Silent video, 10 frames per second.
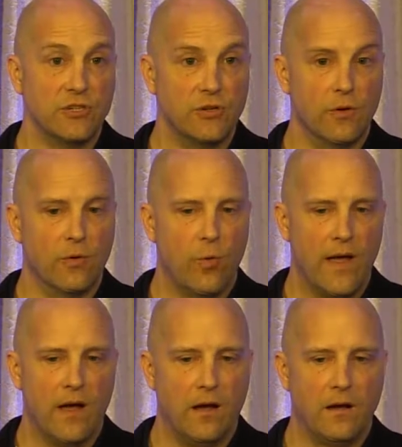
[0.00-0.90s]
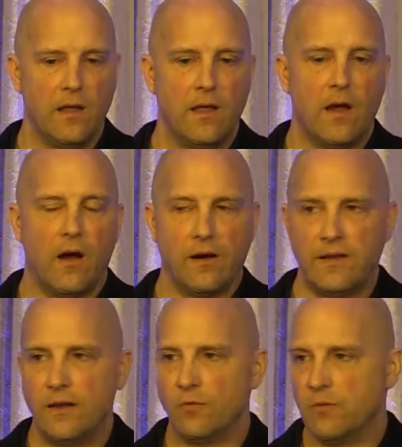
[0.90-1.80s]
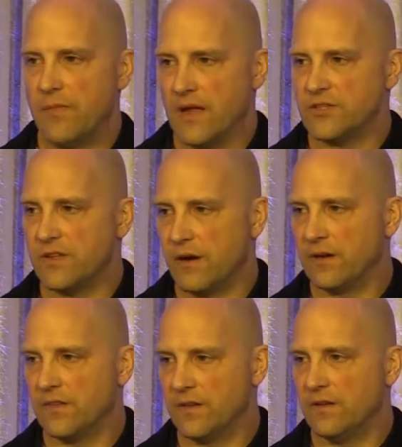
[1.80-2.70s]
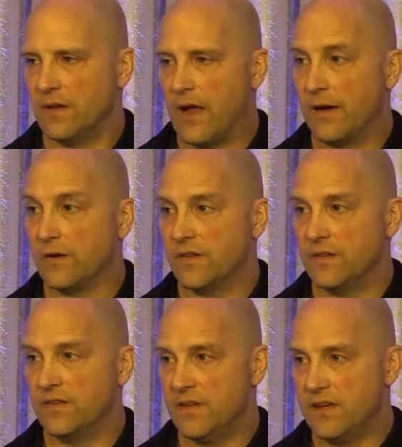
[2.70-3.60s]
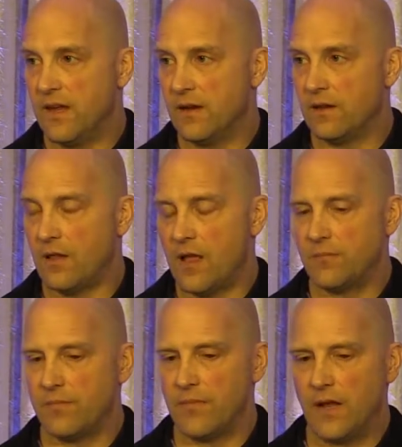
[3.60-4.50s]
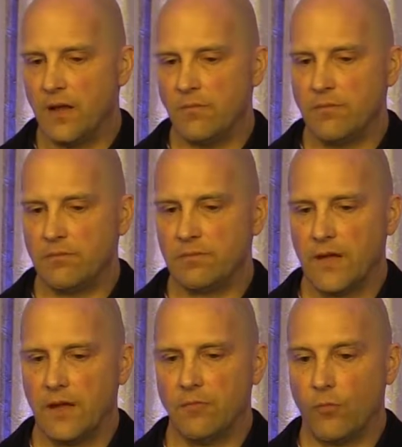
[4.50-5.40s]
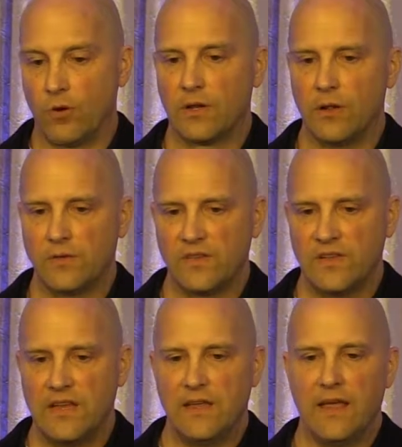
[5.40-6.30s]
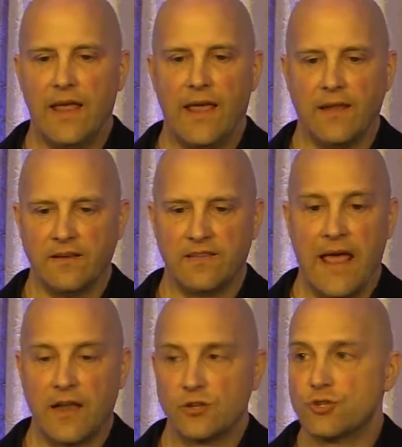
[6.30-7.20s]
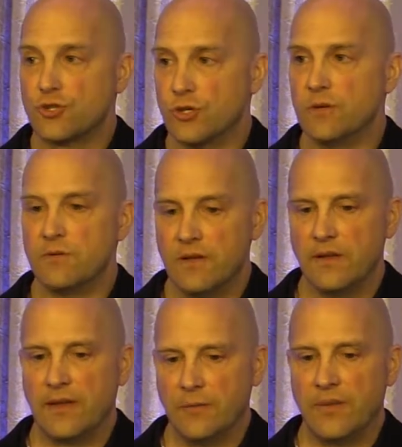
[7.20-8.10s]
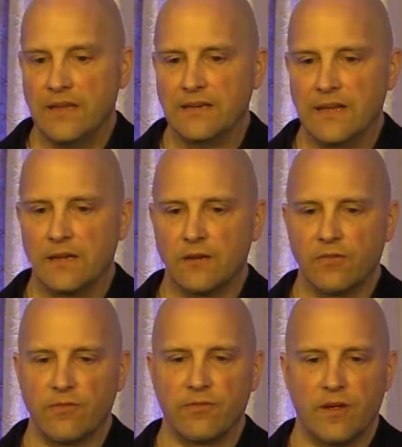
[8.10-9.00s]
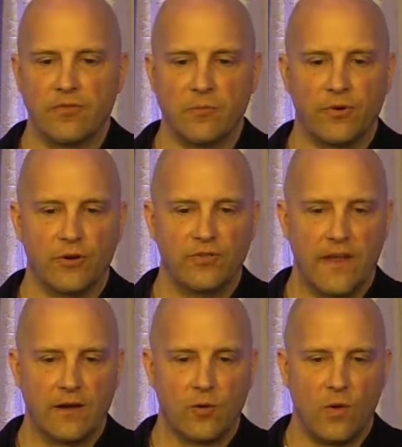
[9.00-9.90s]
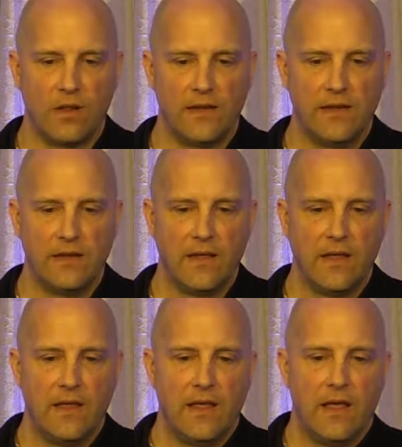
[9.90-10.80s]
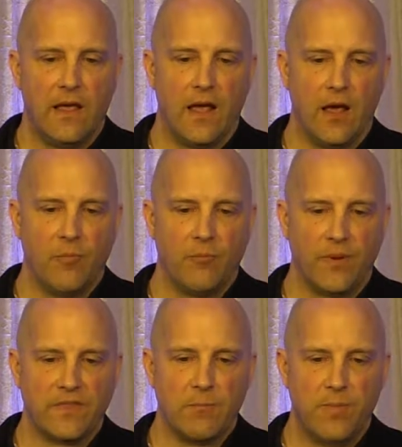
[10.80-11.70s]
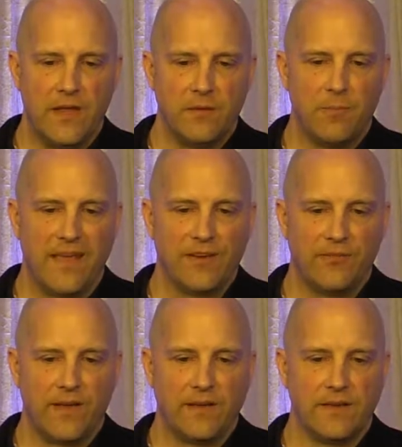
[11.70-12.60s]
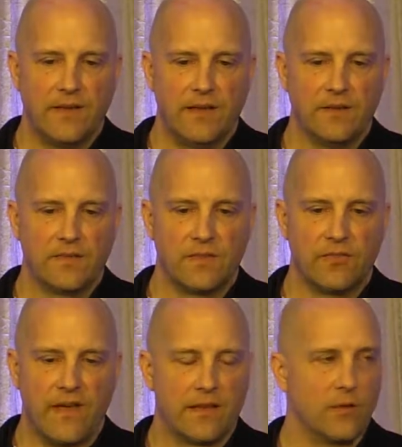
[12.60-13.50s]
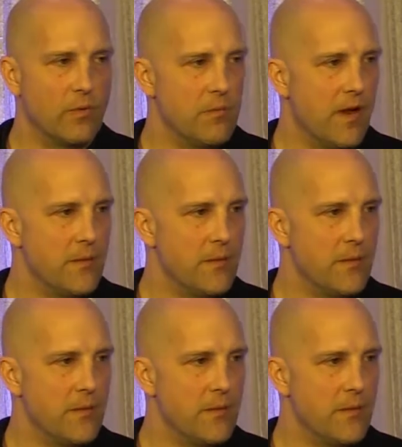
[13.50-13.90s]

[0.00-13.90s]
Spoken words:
and do it well, our data will match the IRCC data a lot more closely, and that should be indicative of improved data quality. But the big benefit is the fact that we